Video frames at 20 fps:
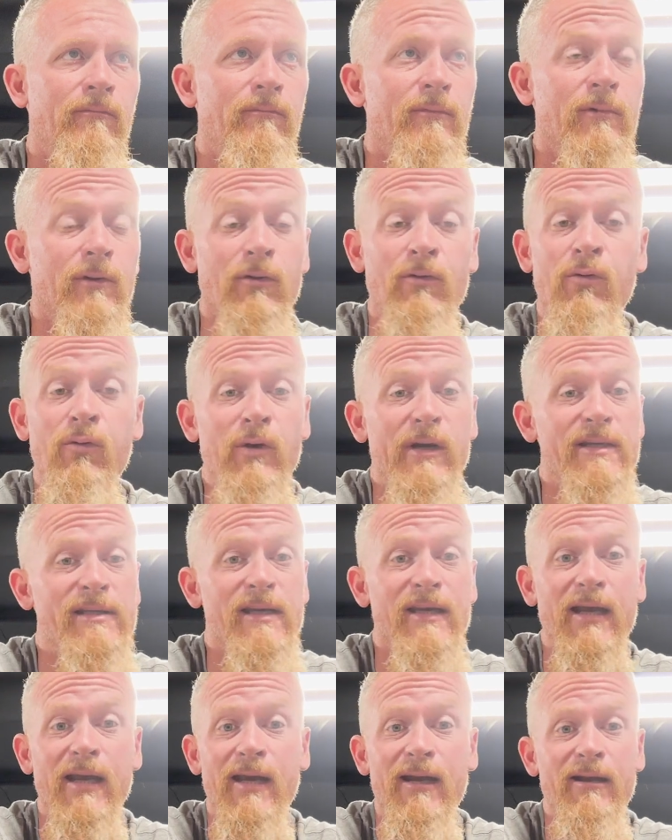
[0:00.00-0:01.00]

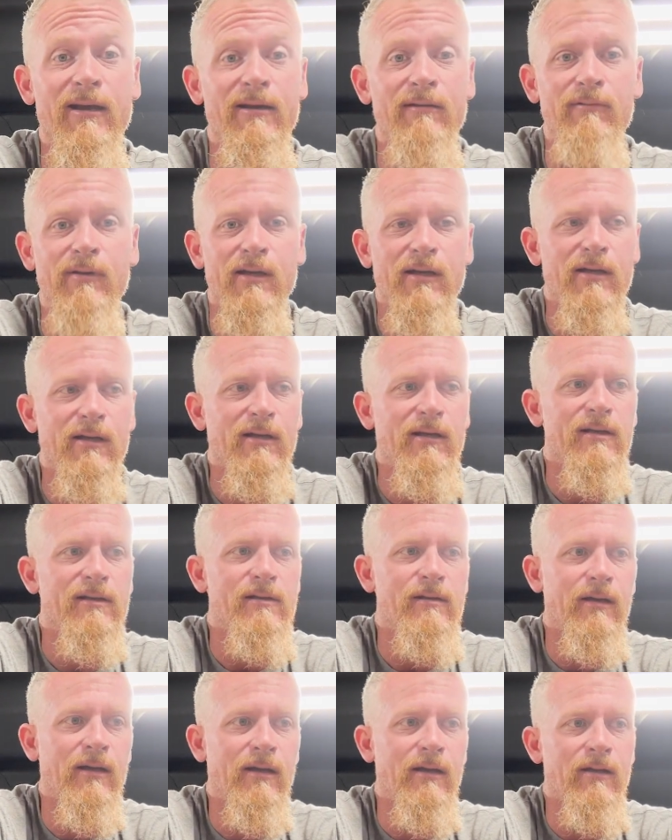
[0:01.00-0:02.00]
Louisiana,
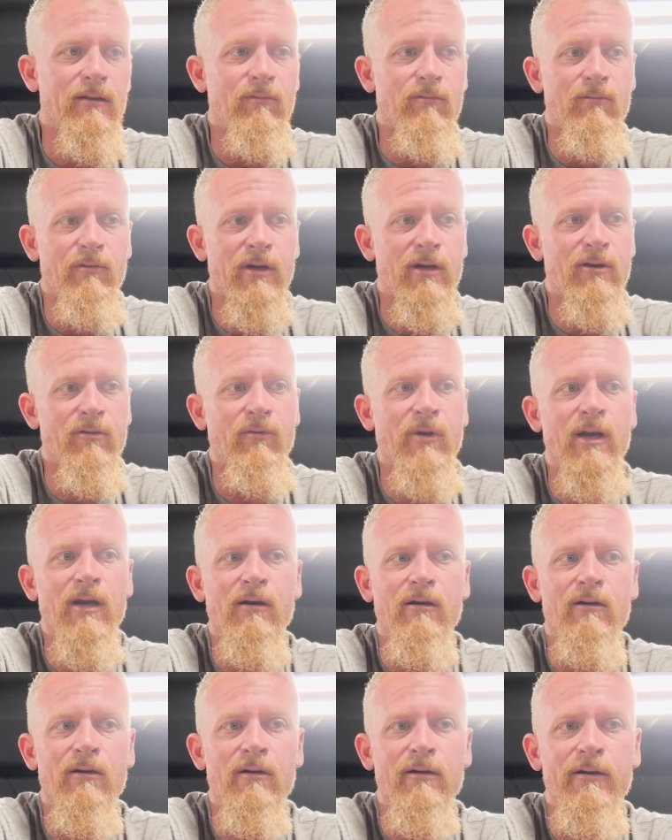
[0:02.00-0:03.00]
and here we
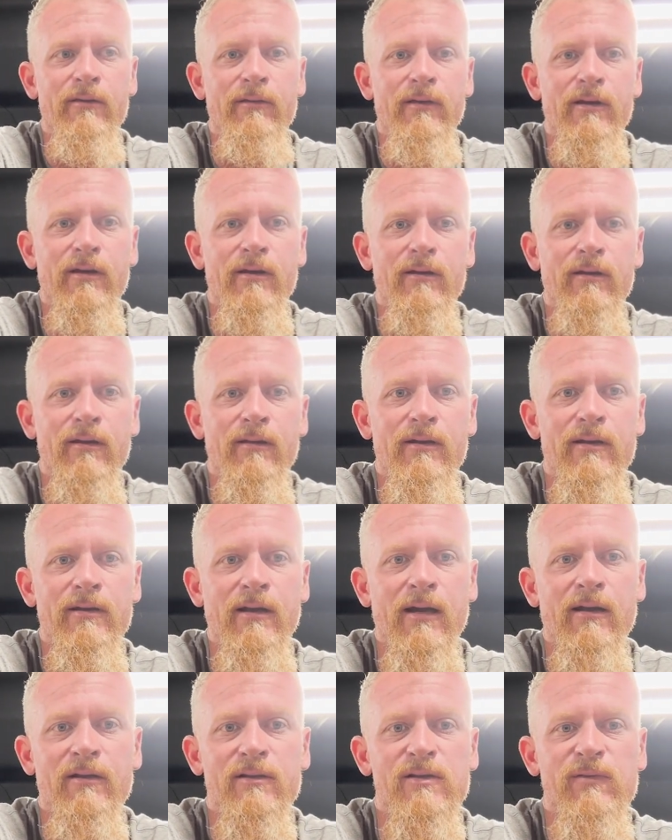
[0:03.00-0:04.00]
are in the
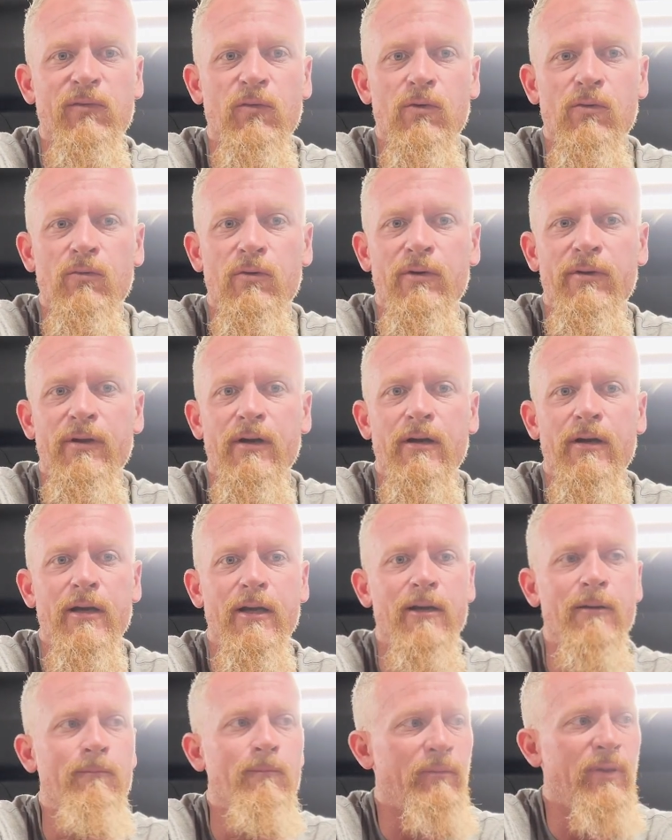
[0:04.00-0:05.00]
Dallas-Fort Worth
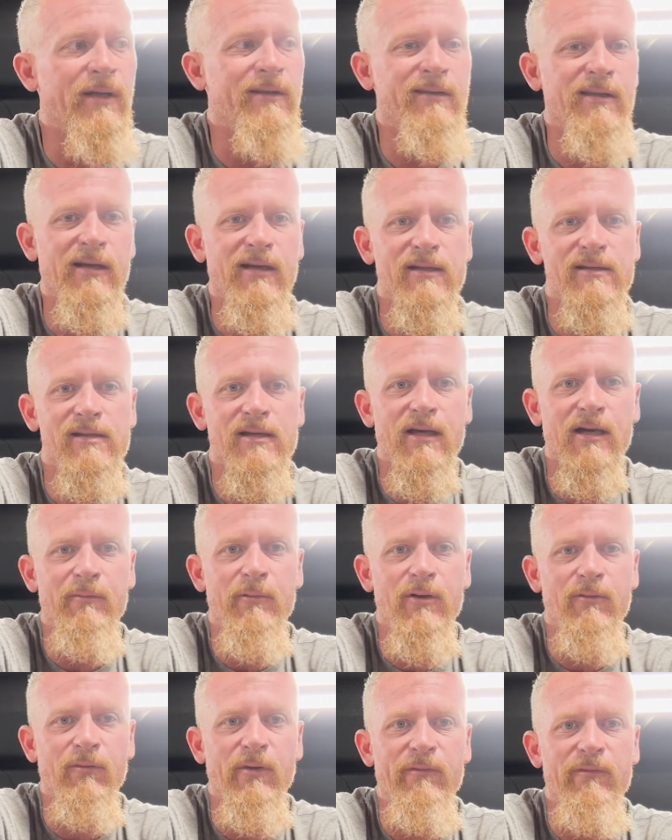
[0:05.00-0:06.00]
area. Big things
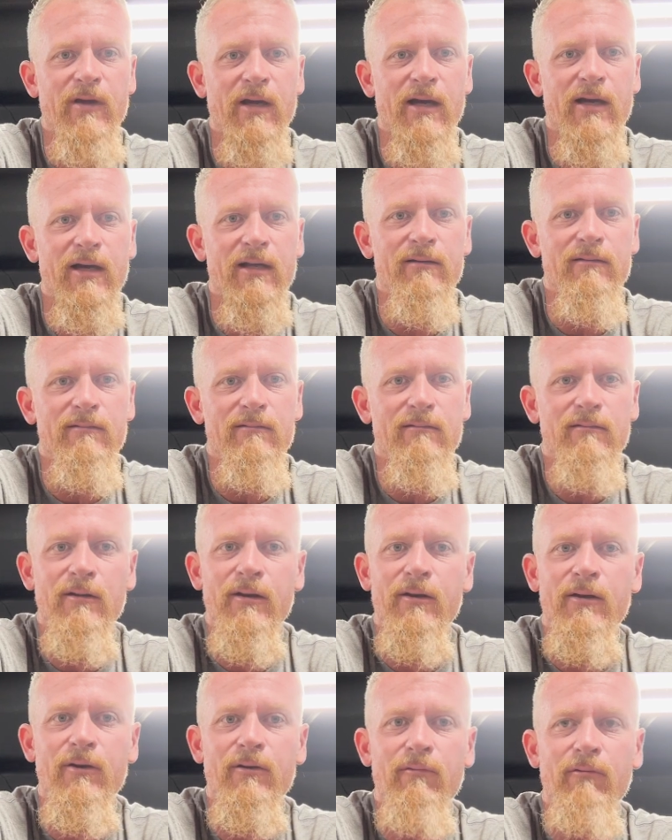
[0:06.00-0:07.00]
coming. We've got,
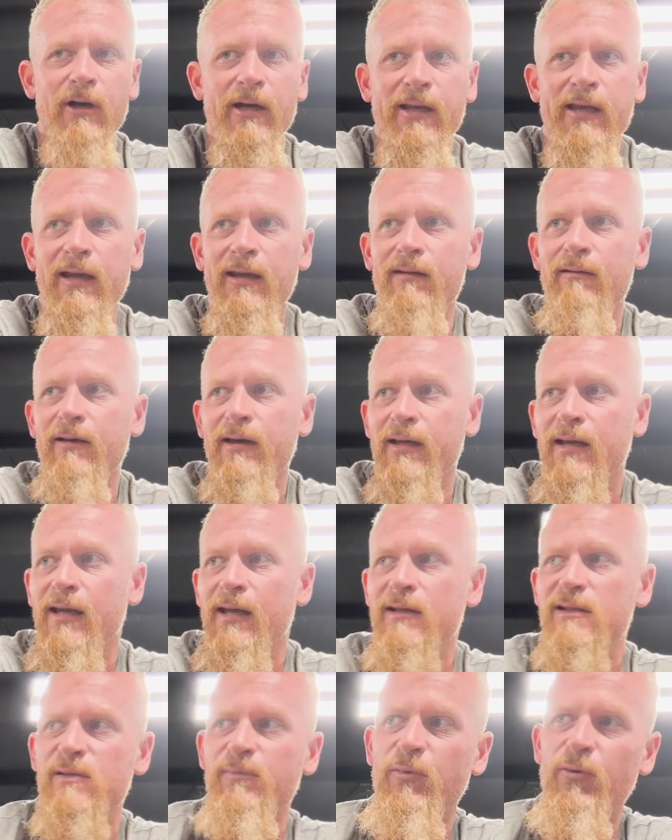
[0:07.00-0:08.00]
I
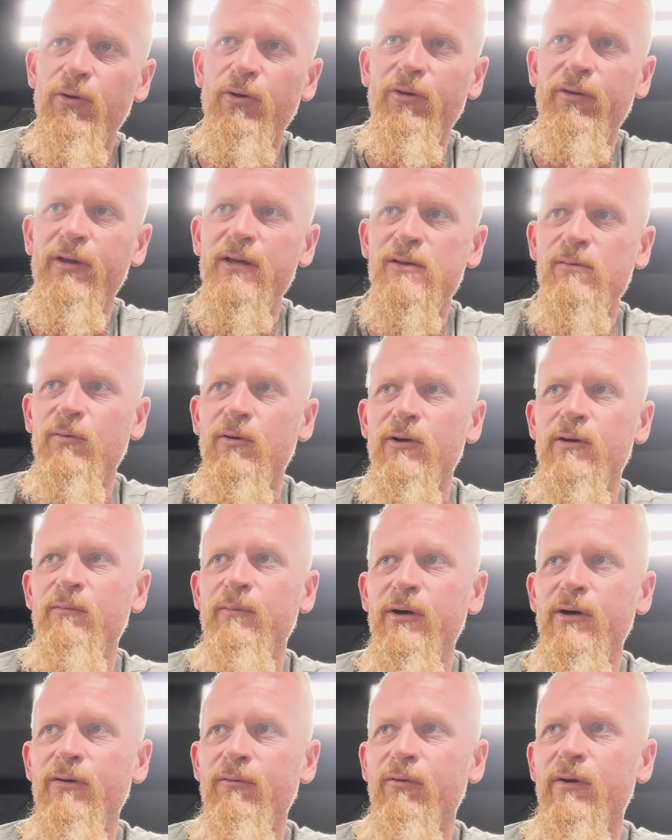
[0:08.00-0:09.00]
can't spoil this one,
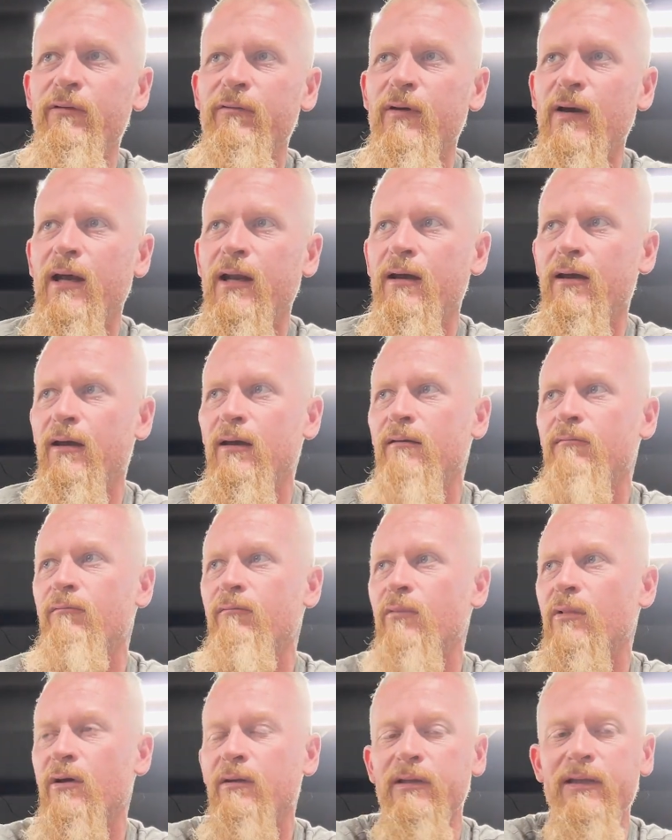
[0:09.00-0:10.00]
but we've got a
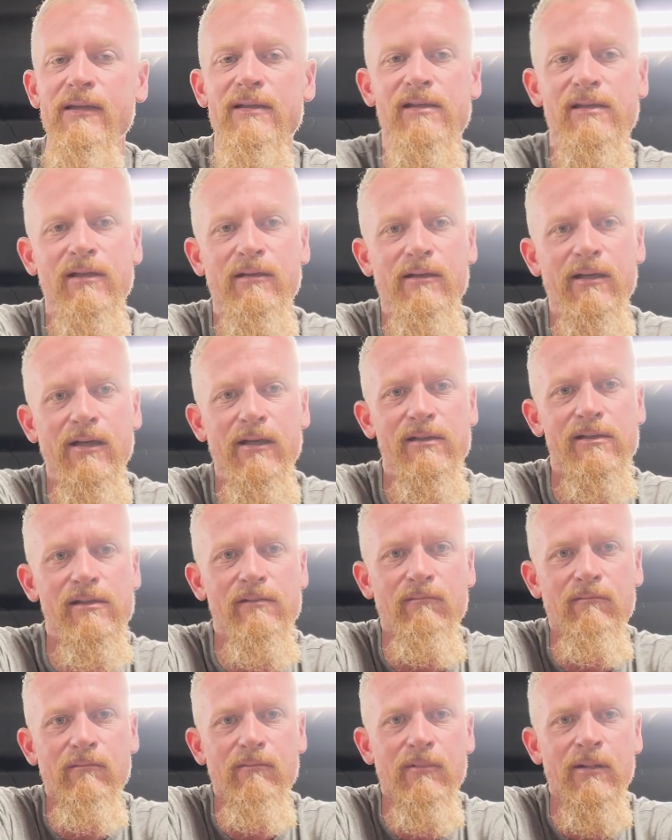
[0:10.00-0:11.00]
Elite Series
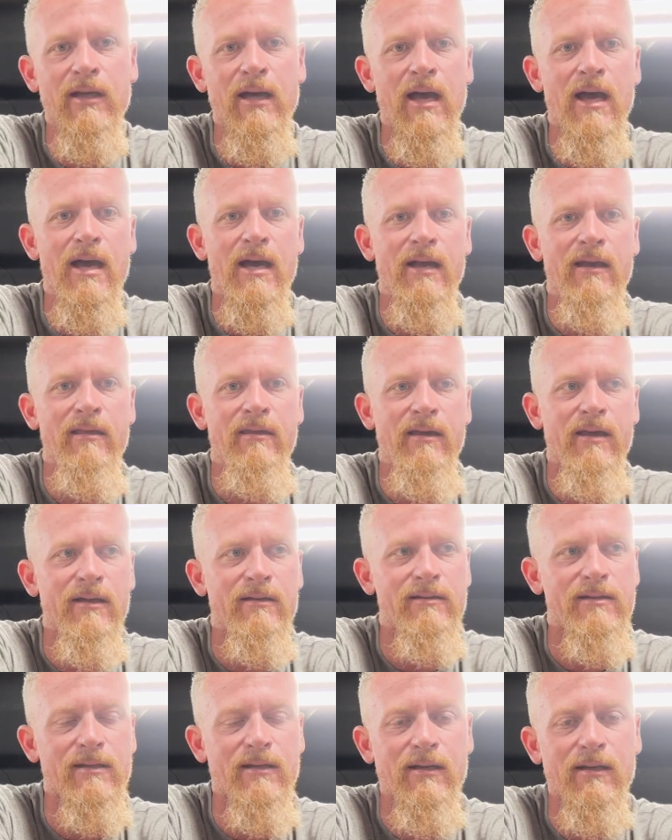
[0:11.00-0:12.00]
guy
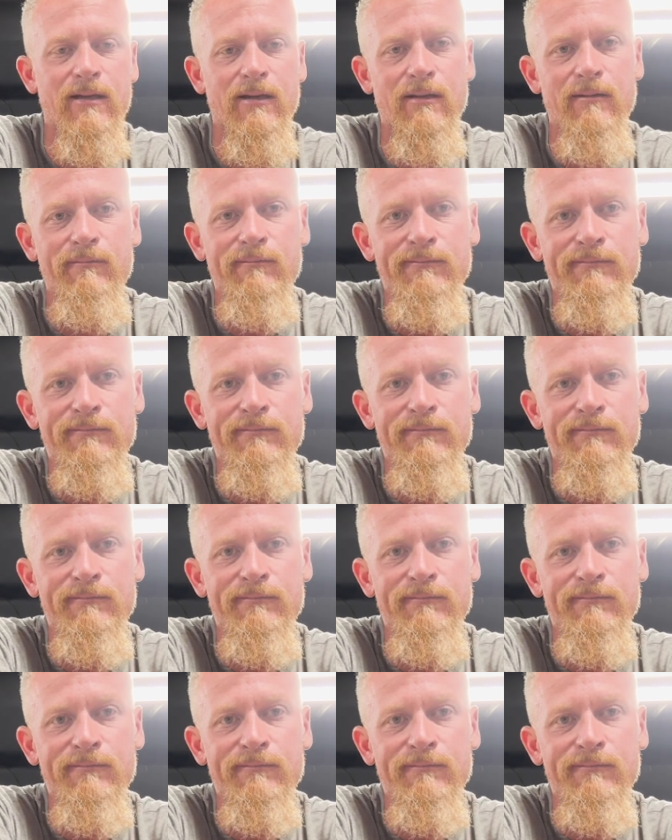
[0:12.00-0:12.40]
that